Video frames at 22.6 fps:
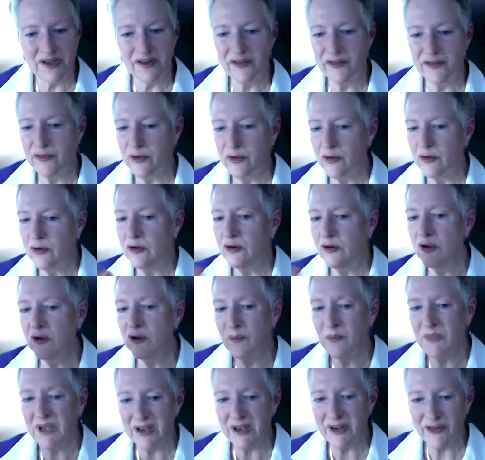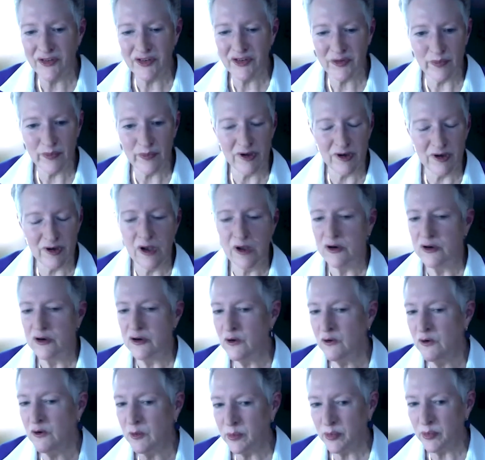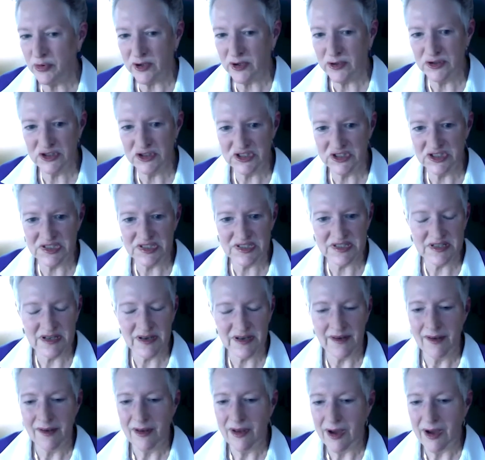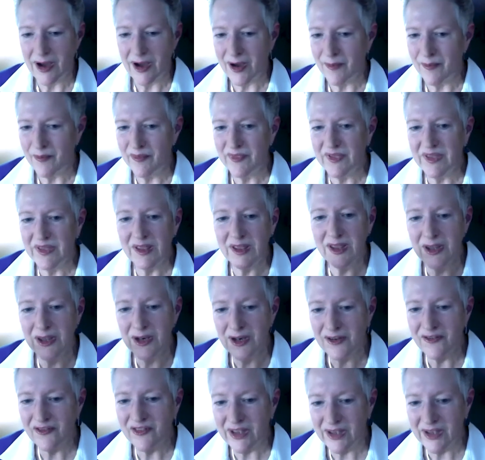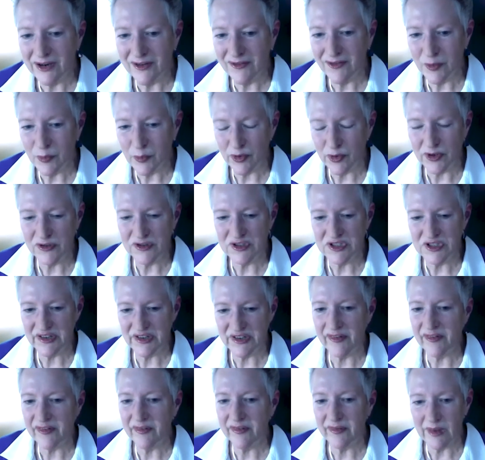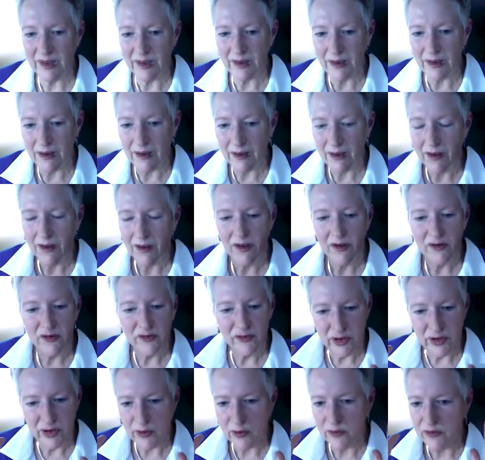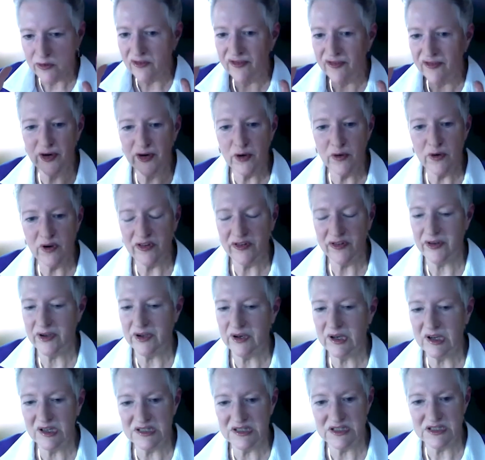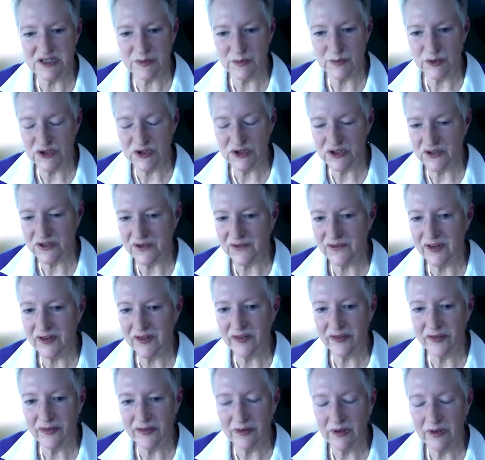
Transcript: It's new management, new approaches, innovative approaches, total focus on customer service,